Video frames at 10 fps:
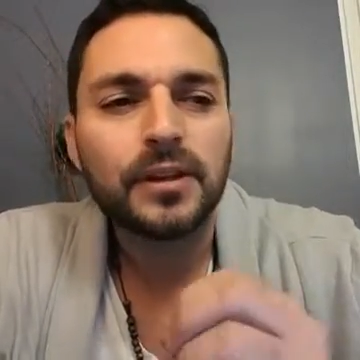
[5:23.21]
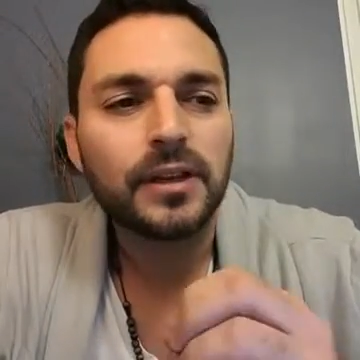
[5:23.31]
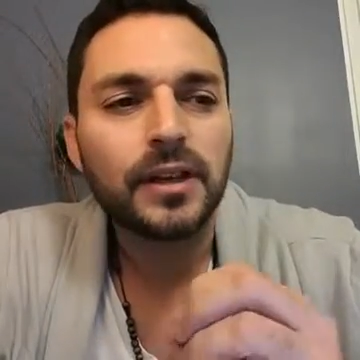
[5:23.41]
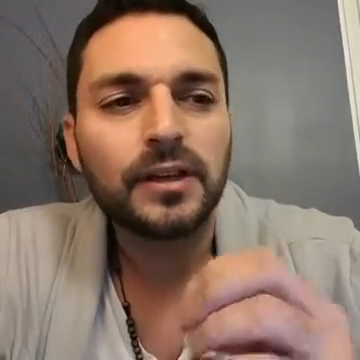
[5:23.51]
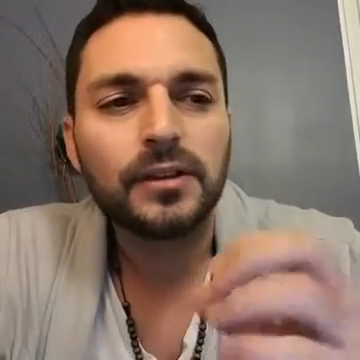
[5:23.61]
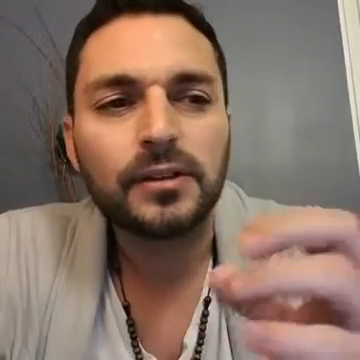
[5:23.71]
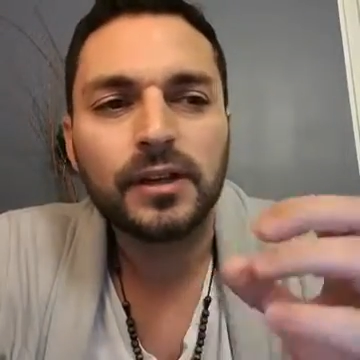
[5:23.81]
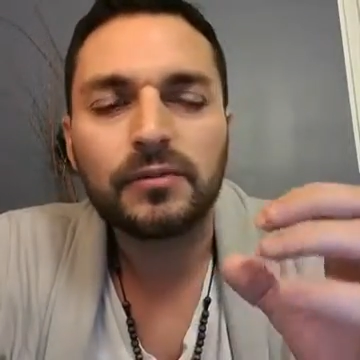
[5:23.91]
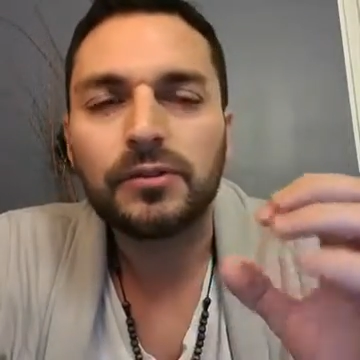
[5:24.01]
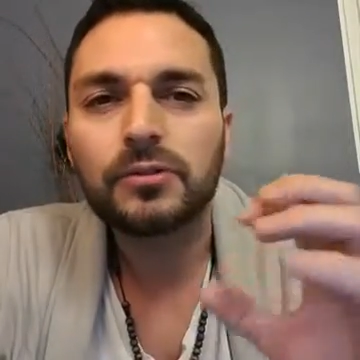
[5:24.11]

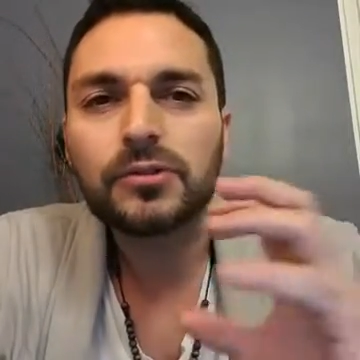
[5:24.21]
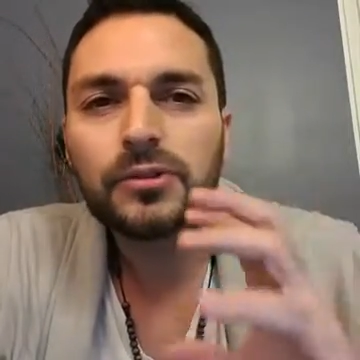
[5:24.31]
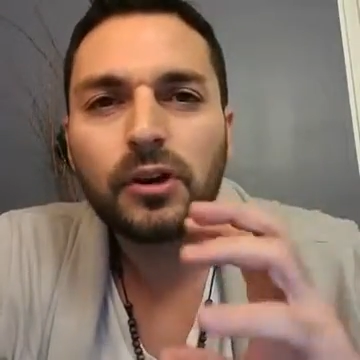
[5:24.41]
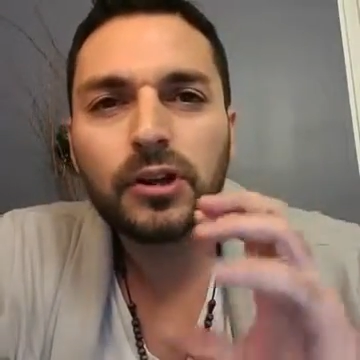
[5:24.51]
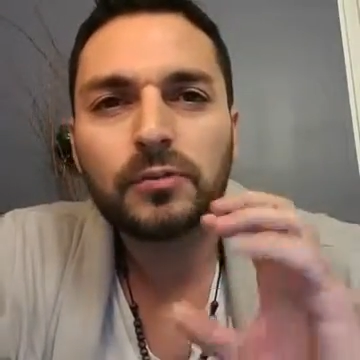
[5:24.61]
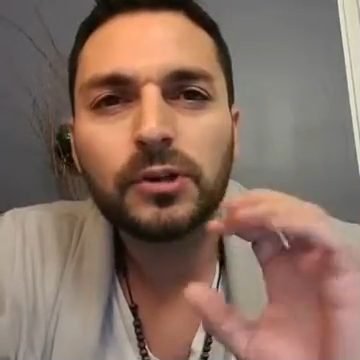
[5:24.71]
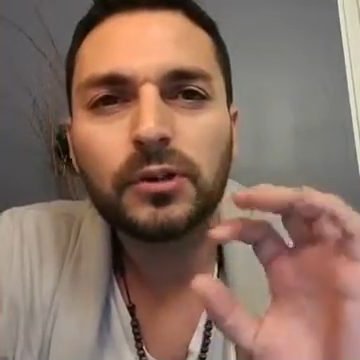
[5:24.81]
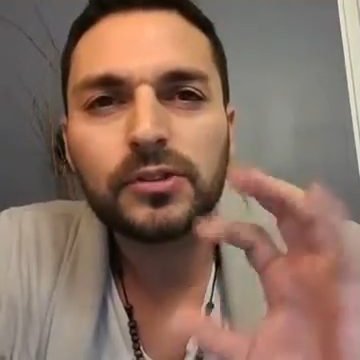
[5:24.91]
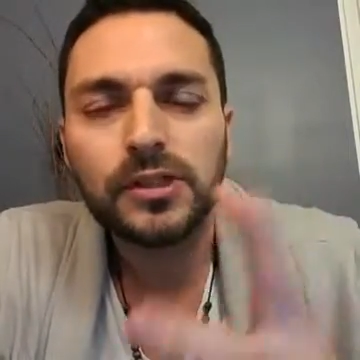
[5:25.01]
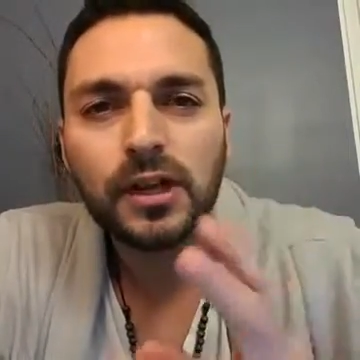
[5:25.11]
if you start with
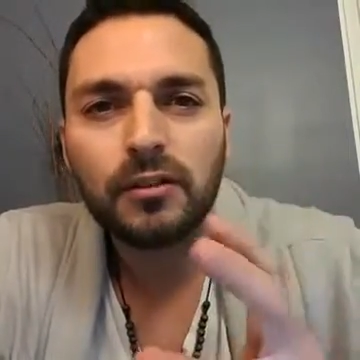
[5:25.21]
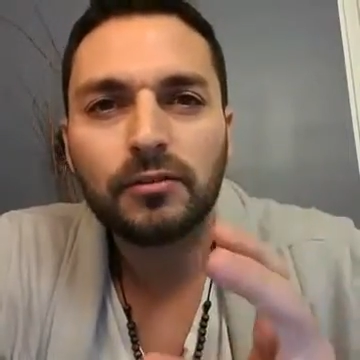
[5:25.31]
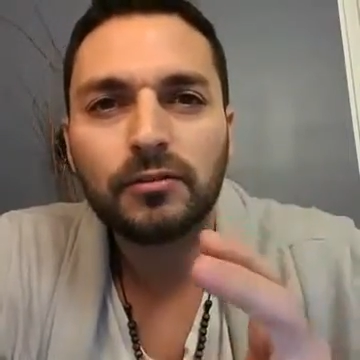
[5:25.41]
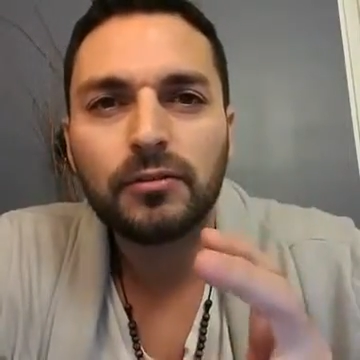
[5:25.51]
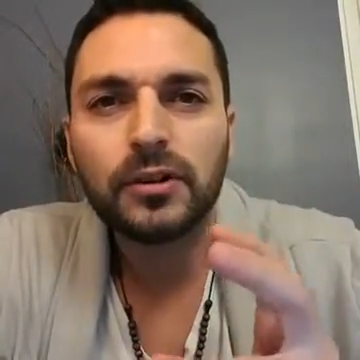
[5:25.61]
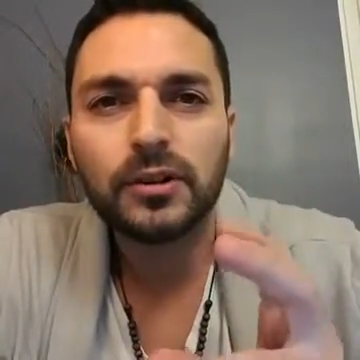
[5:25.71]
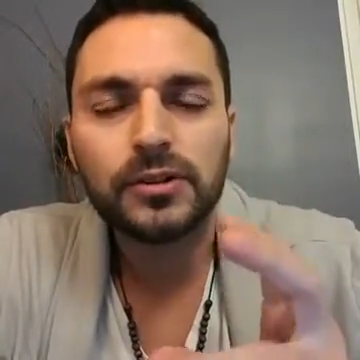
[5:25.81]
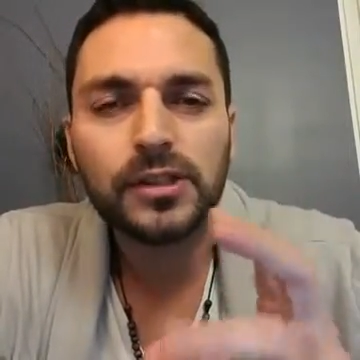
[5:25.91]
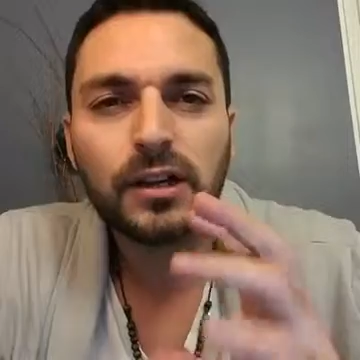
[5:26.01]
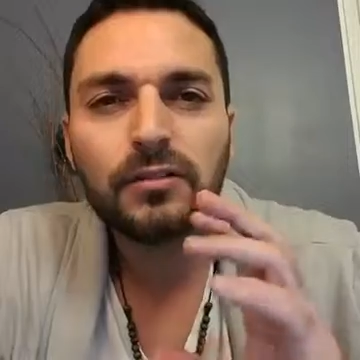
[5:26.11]
yourself, the
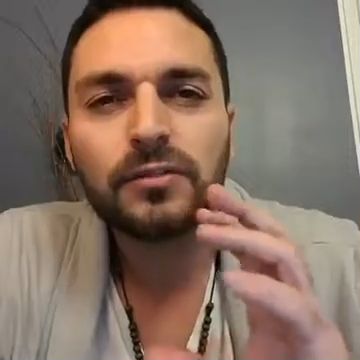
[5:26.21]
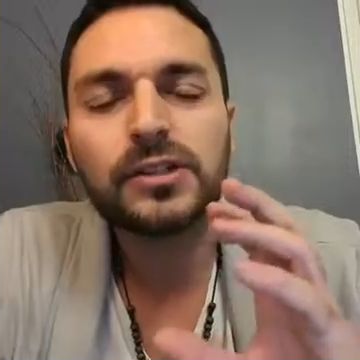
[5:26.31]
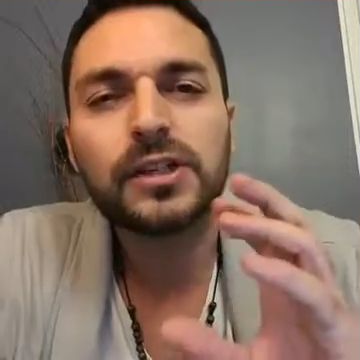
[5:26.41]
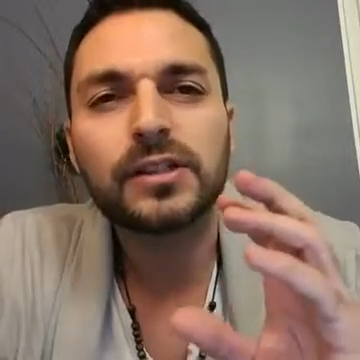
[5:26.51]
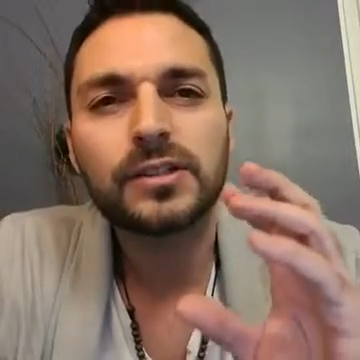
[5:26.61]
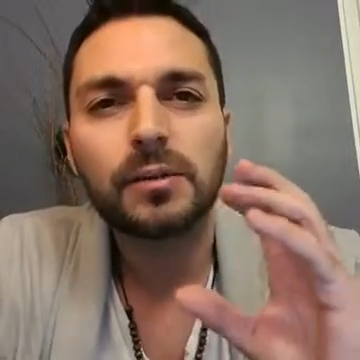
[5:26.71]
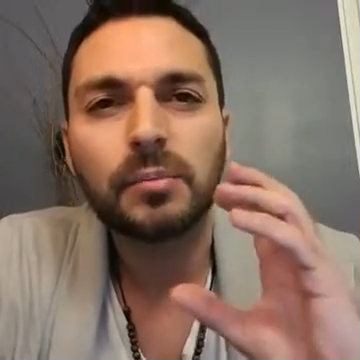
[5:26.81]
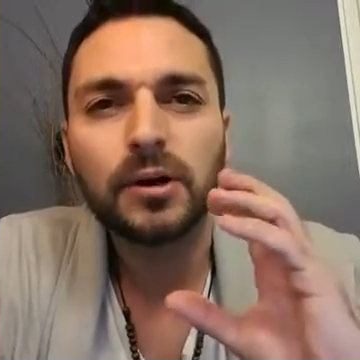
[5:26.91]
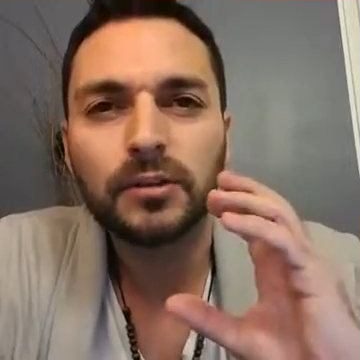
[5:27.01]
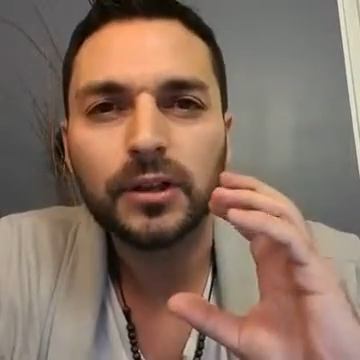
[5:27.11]
selfishness
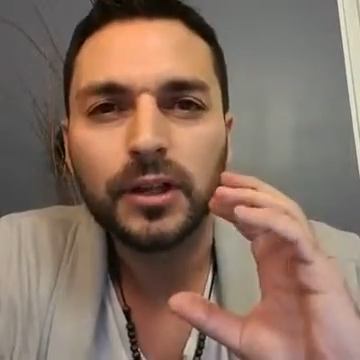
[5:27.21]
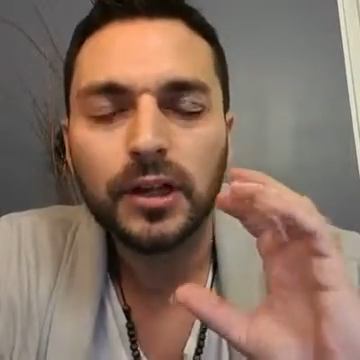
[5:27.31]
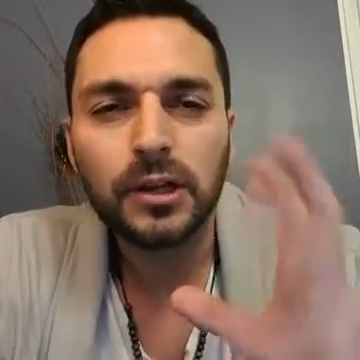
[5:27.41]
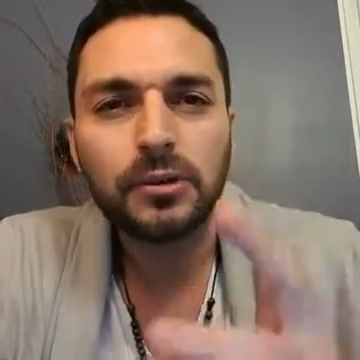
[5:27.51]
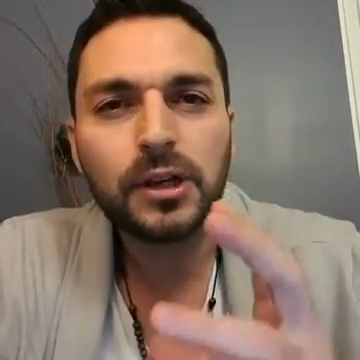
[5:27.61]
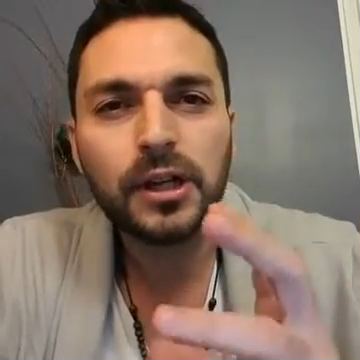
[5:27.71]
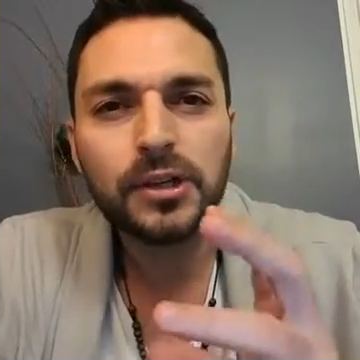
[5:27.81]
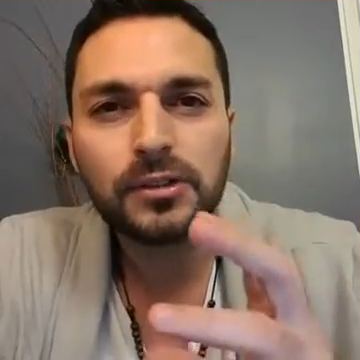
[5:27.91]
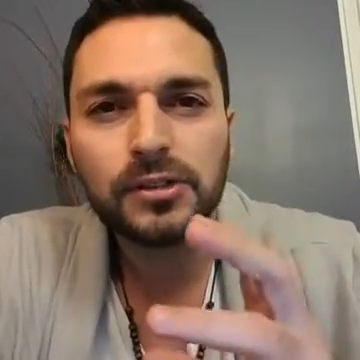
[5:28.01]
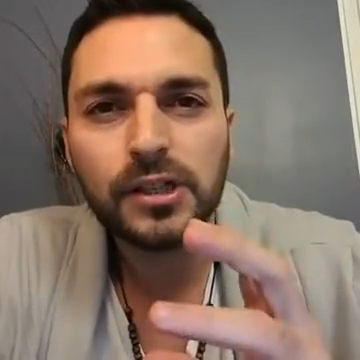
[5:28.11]
about looking
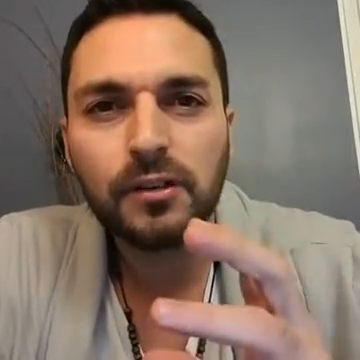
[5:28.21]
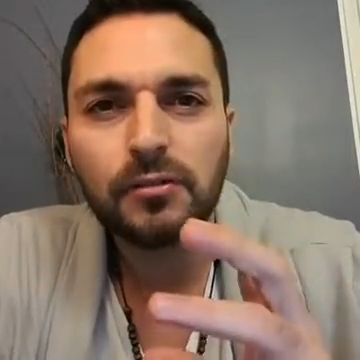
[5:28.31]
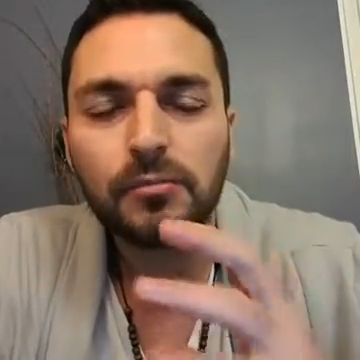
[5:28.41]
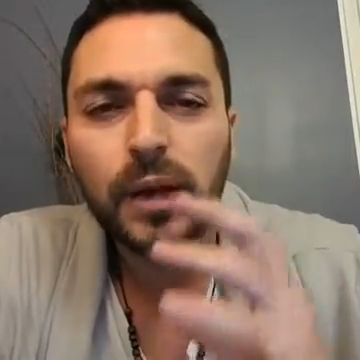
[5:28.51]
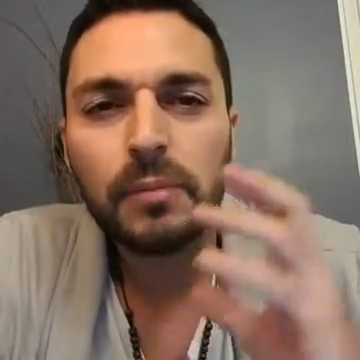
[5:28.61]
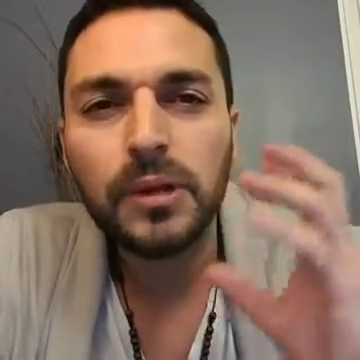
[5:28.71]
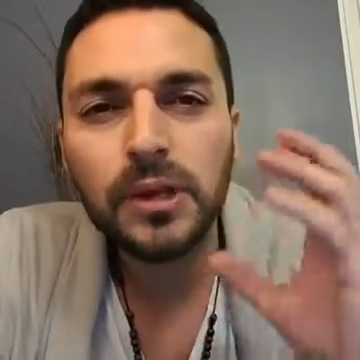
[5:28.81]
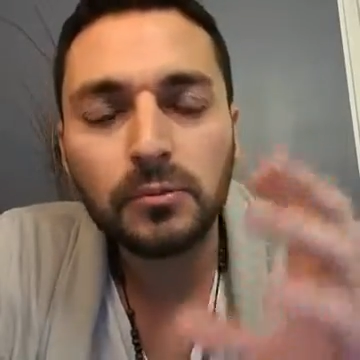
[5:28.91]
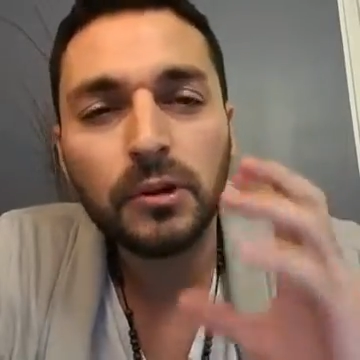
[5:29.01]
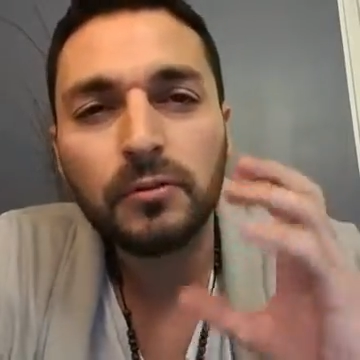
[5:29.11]
at yourself, maybe
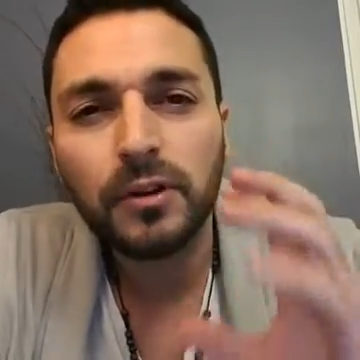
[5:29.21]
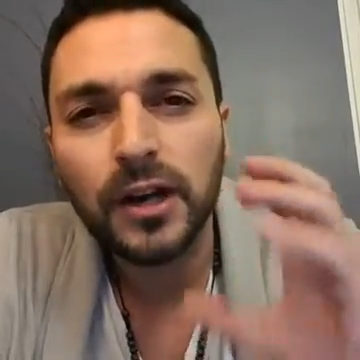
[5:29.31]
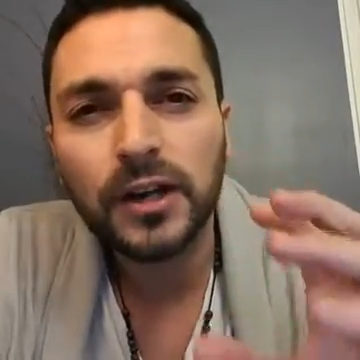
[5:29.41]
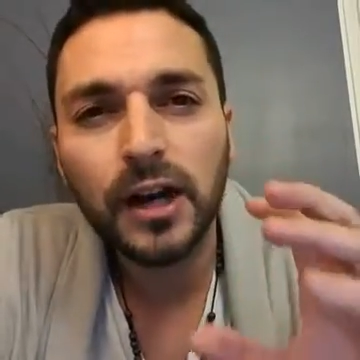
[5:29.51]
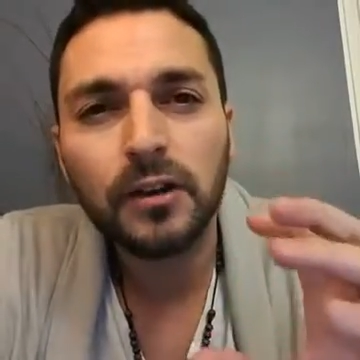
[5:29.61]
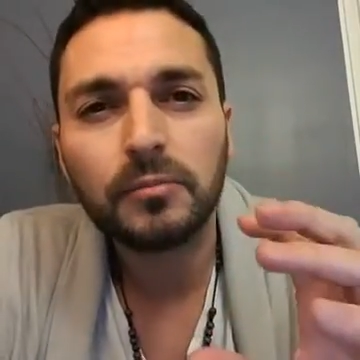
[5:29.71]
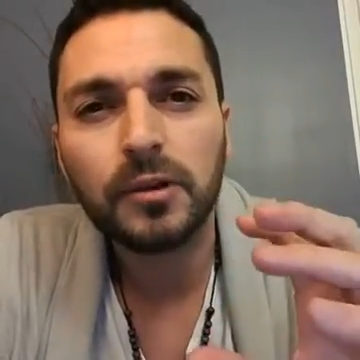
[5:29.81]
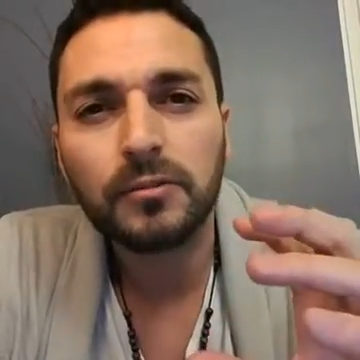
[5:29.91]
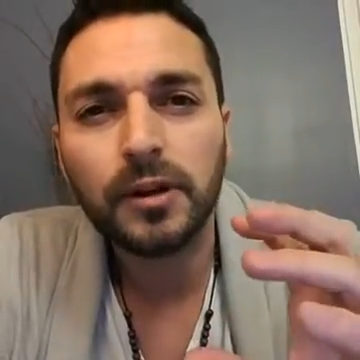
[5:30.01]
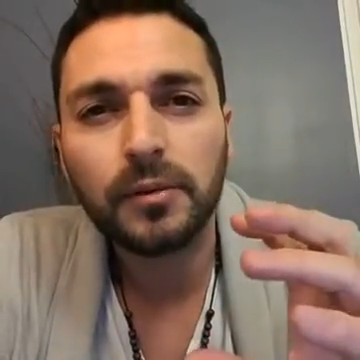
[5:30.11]
you will find out,
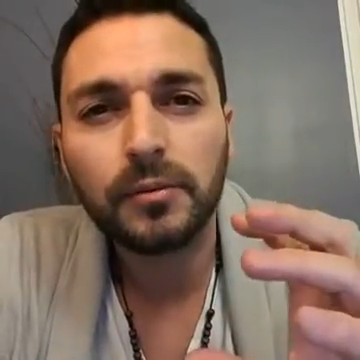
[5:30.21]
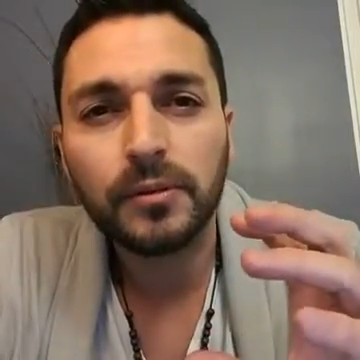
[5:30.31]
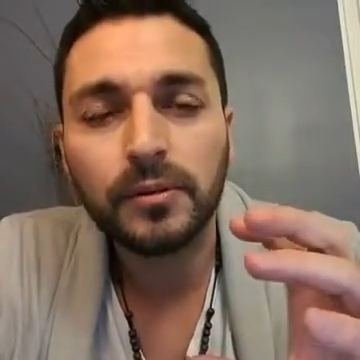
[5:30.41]
my friend.